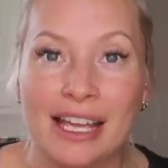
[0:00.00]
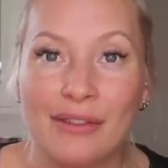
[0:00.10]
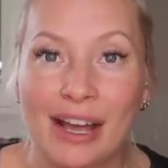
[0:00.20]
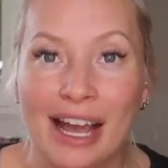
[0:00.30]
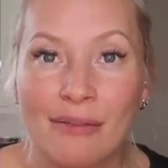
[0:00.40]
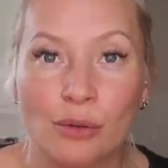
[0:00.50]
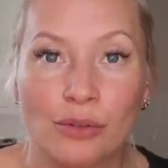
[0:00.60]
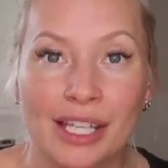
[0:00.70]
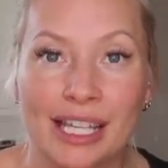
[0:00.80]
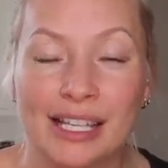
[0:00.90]
if I have
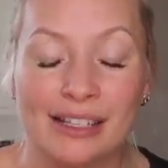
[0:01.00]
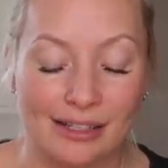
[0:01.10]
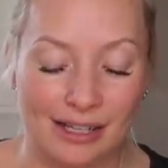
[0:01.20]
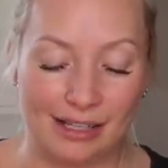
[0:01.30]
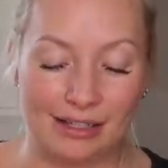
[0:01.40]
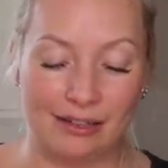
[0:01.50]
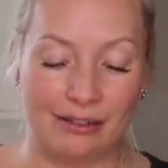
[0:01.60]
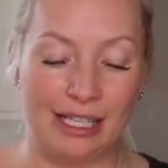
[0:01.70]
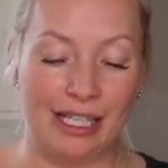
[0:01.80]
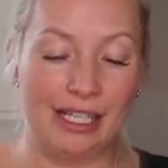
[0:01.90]
all these as
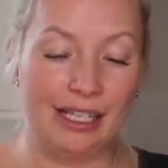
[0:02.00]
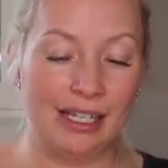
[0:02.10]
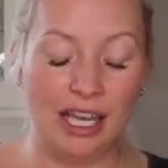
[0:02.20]
like,